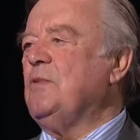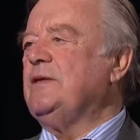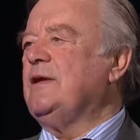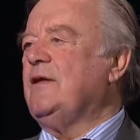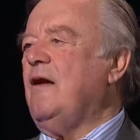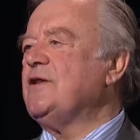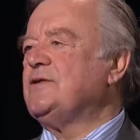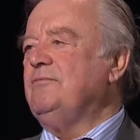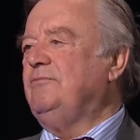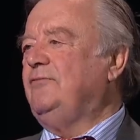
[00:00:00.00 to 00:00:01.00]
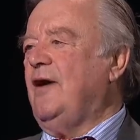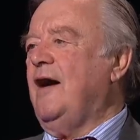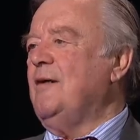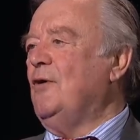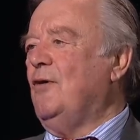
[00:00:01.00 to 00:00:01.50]
There are some
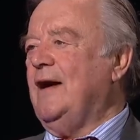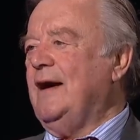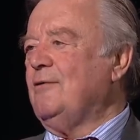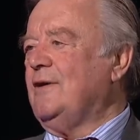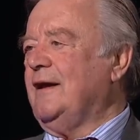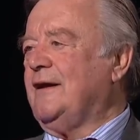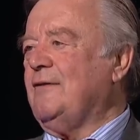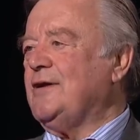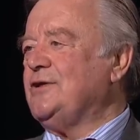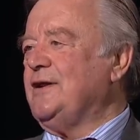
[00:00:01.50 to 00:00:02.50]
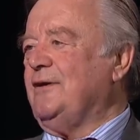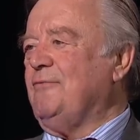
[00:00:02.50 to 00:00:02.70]
far more elderly, crusty,